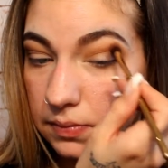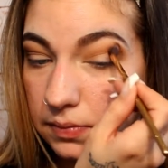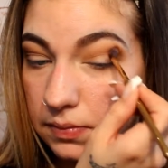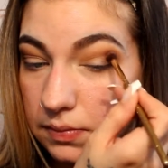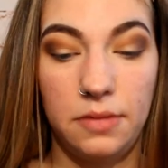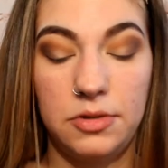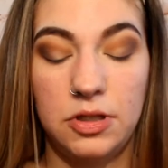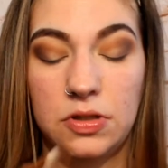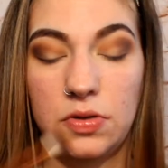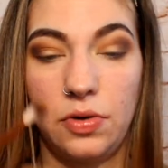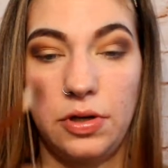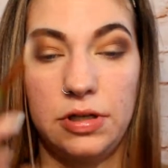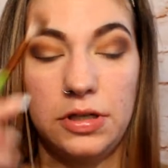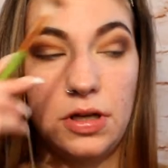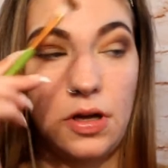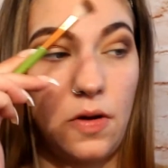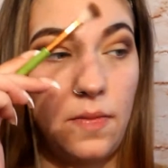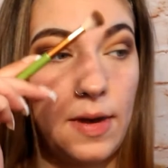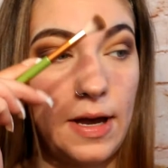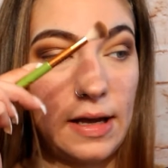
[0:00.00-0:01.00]
I'm just going to
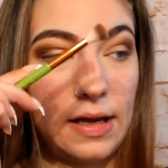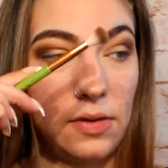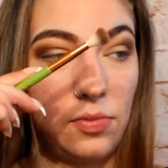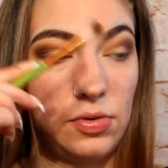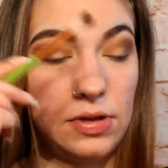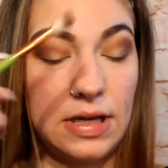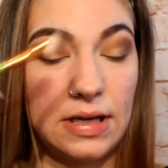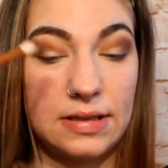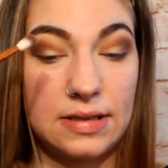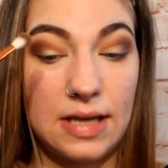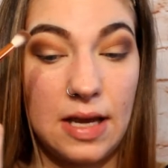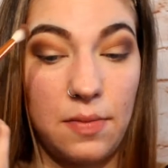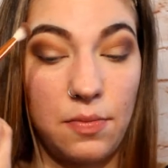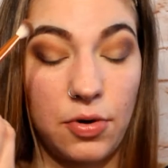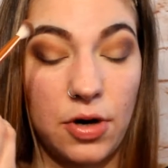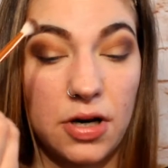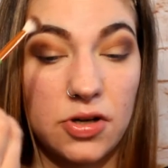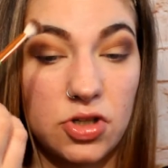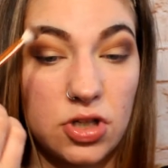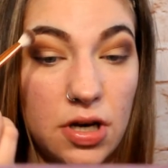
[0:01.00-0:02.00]
go back in with that same
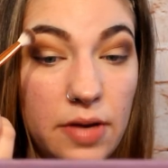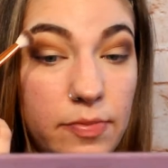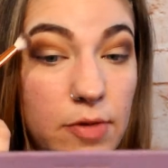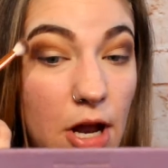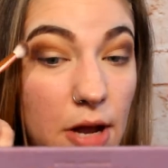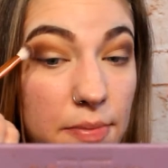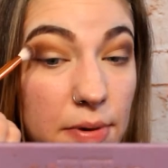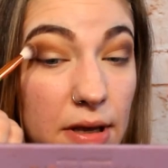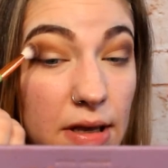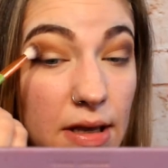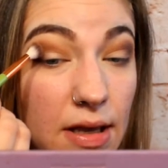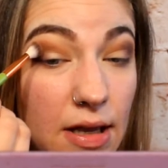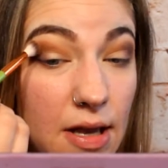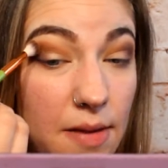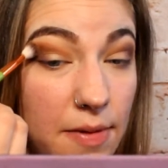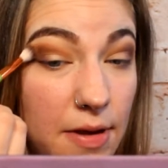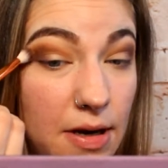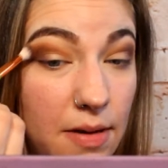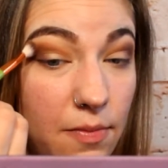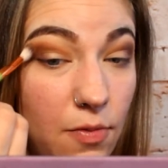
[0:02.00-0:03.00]
brush, and I'm not picking
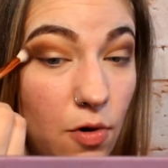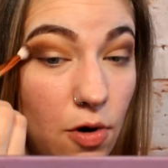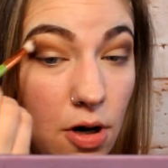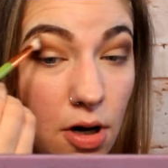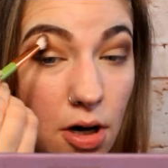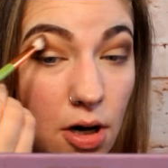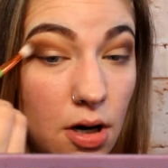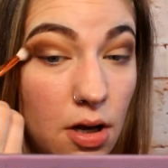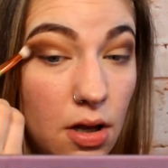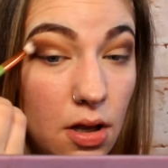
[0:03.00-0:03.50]
up any more